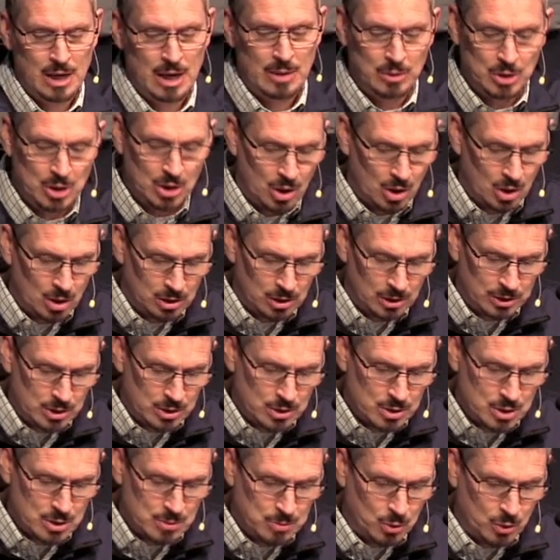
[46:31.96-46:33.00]
I would call on
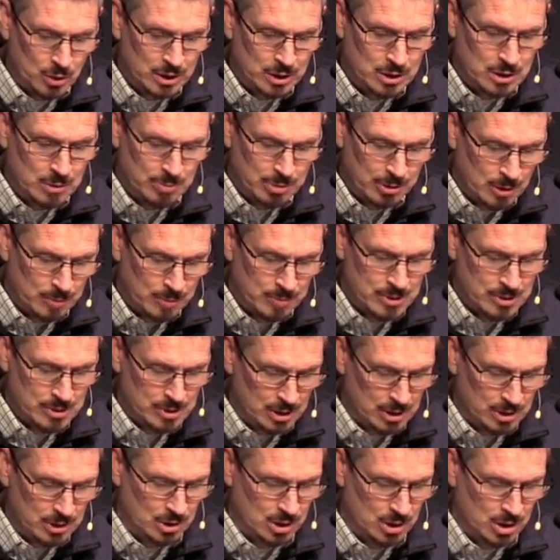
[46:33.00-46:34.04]
you this morning to
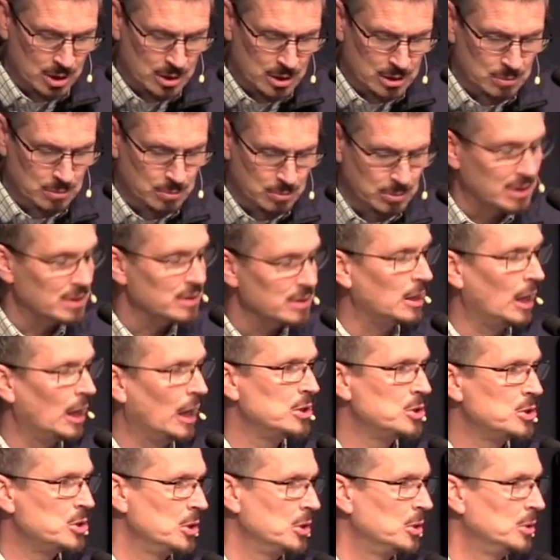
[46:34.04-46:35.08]
purpose in your heart to be
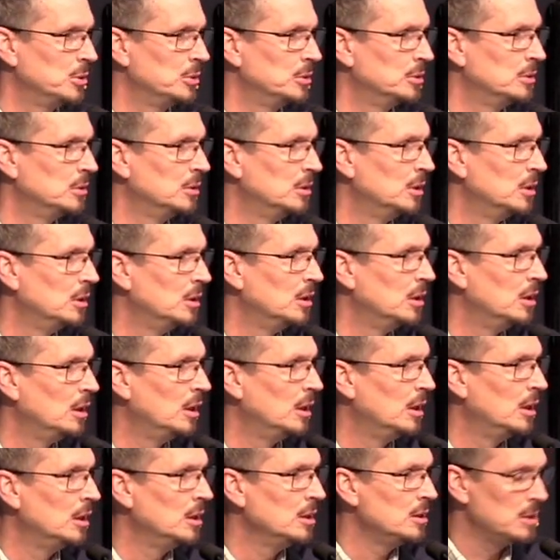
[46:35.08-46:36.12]
intentional,
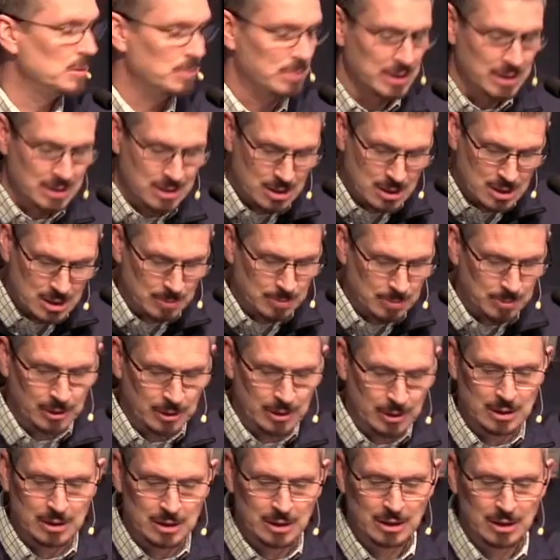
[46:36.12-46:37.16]
to be
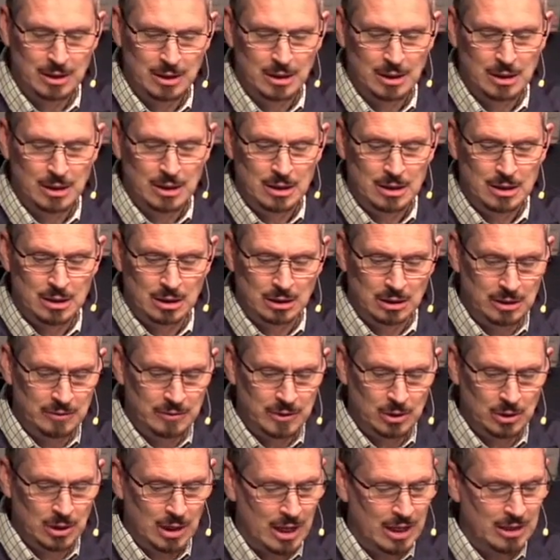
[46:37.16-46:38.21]
disciplined, to
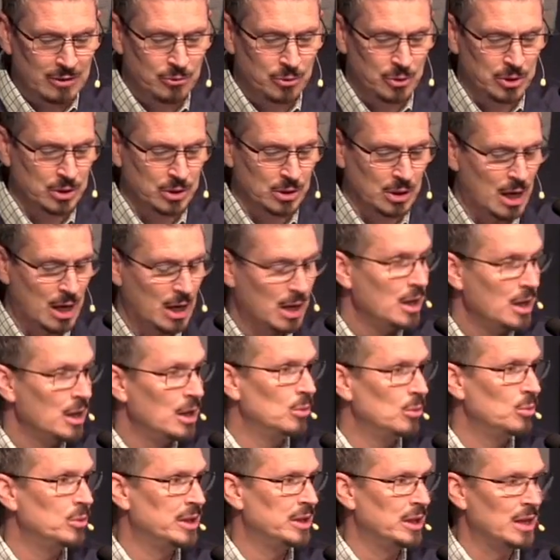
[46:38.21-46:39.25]
live your life with, your,
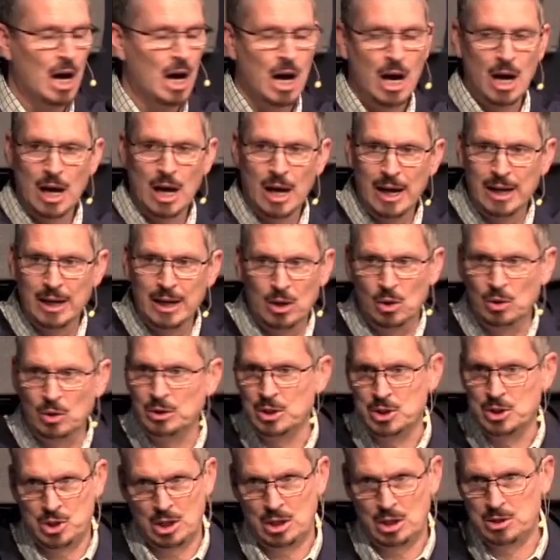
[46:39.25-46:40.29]
with an eye
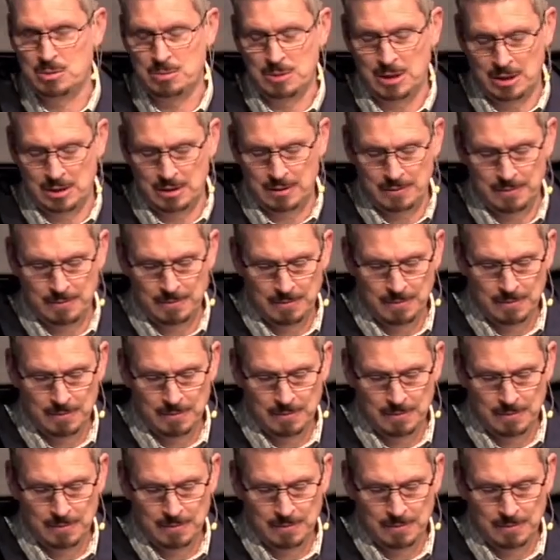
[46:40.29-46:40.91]
on the judgment.